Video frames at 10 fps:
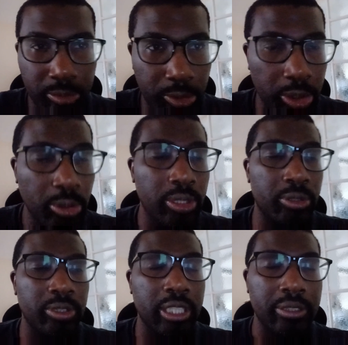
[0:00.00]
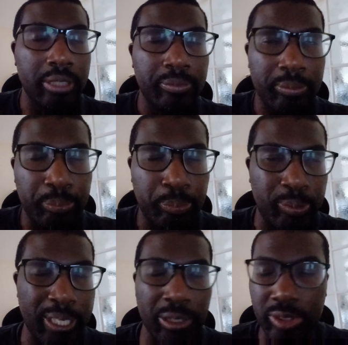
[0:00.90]
Kulu,
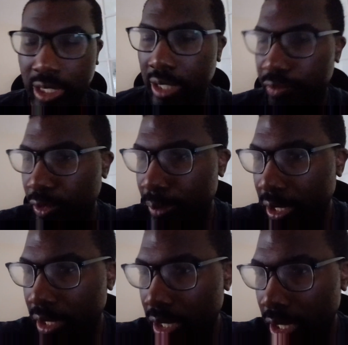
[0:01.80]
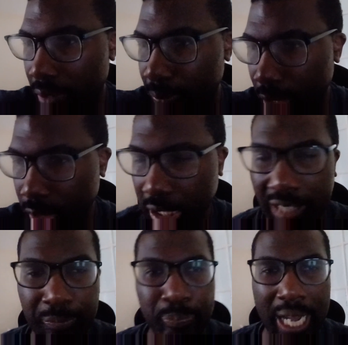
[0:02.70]
Bale turned from a
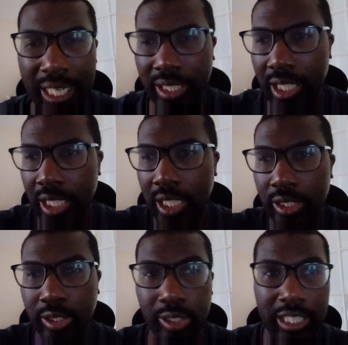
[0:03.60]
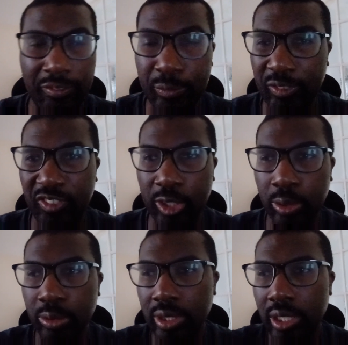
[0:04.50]
left back to left
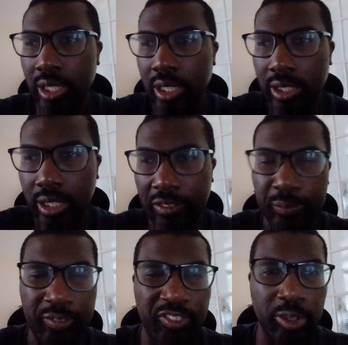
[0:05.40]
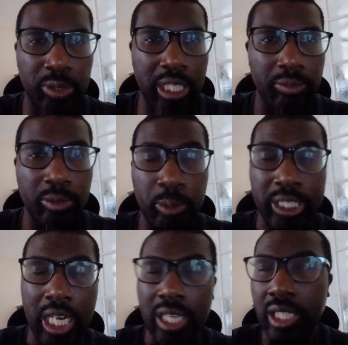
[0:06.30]
midfielder,
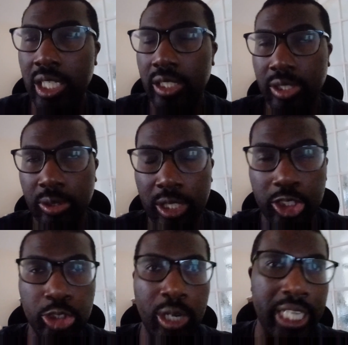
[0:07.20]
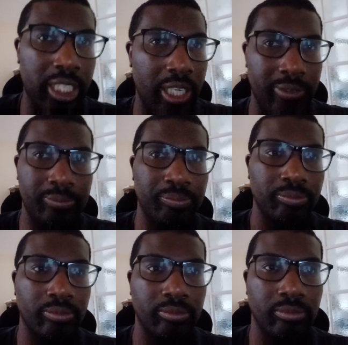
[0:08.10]
winger, to a striker.
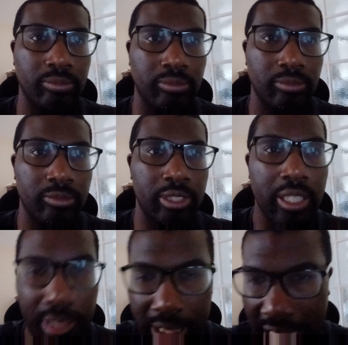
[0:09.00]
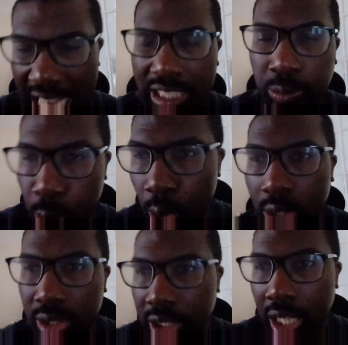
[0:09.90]
That's
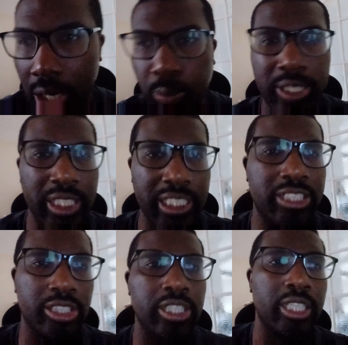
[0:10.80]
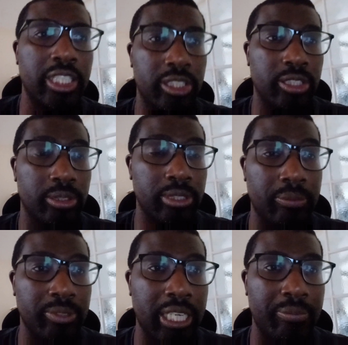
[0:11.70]
what a winger needs to turn into
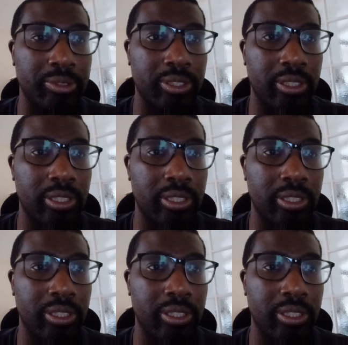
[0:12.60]
sometimes.